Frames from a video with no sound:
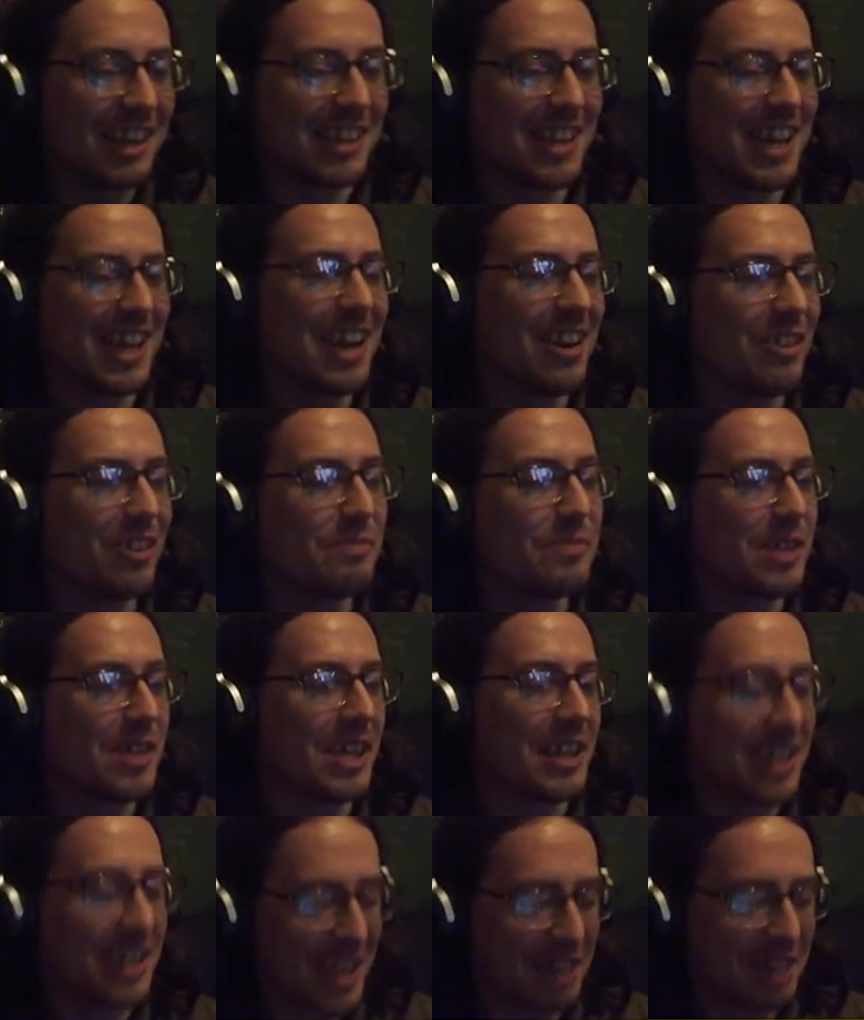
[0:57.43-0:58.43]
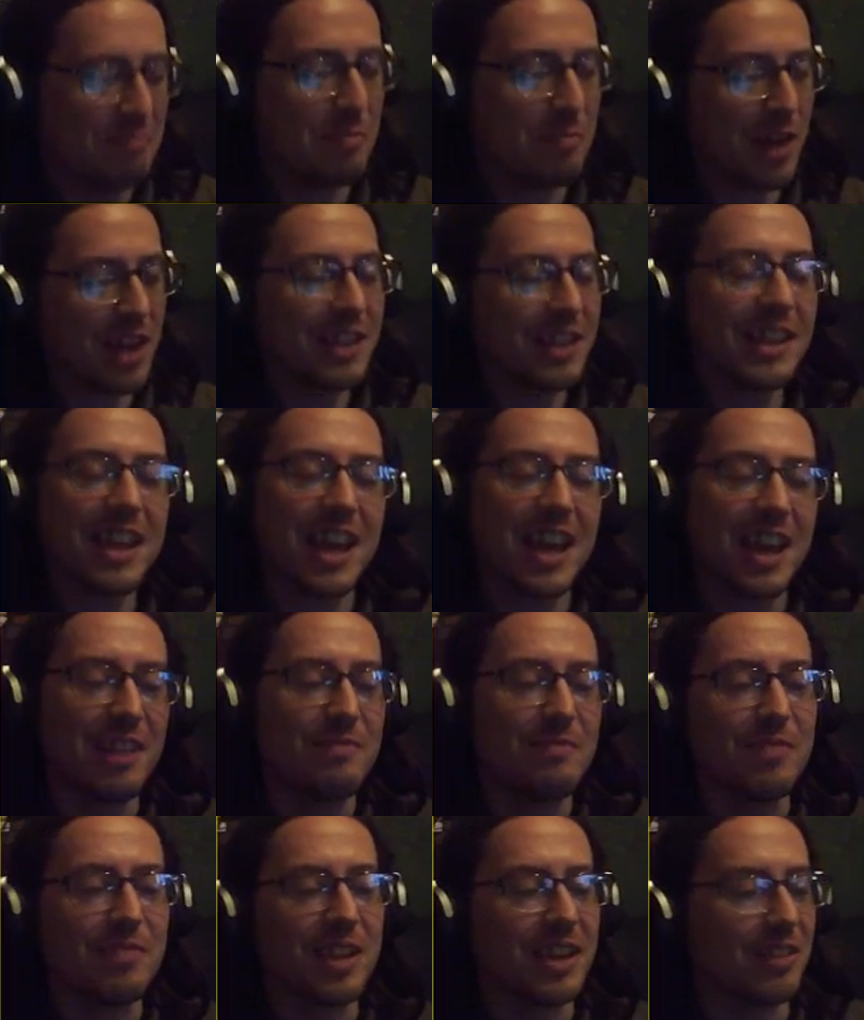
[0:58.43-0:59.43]
Get on with it. Keep play the
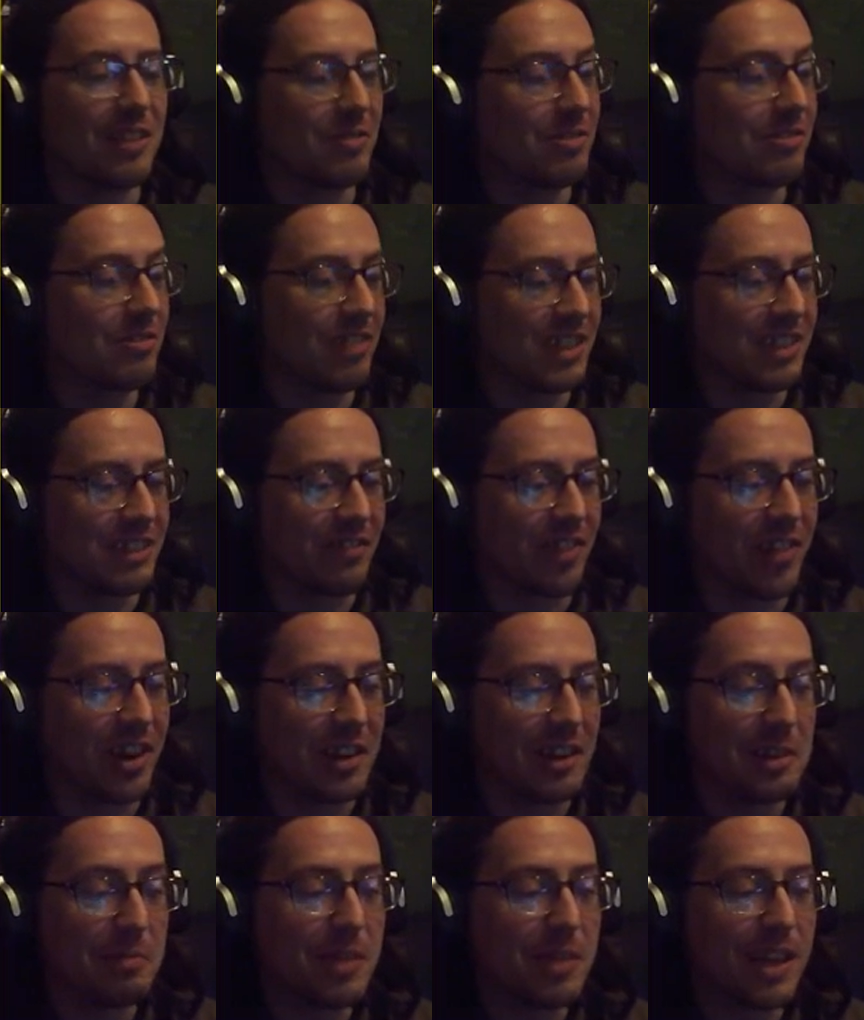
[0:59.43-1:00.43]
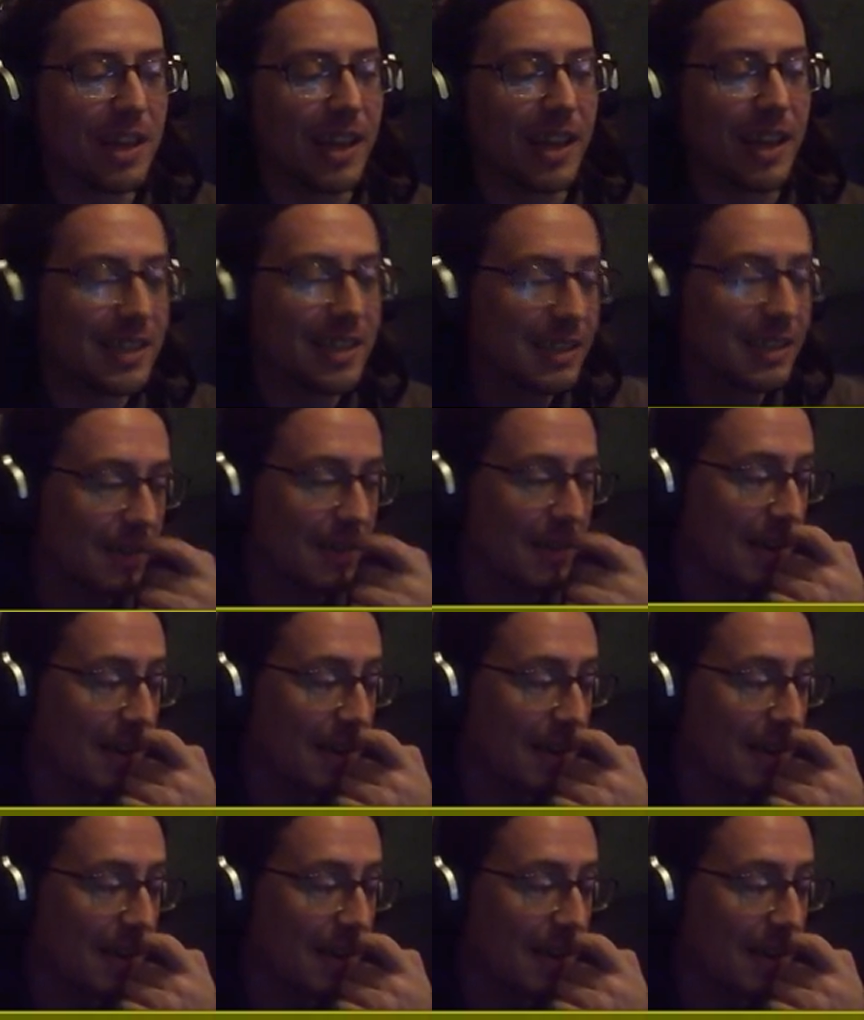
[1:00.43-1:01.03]
game. You know, we're already running a bit late.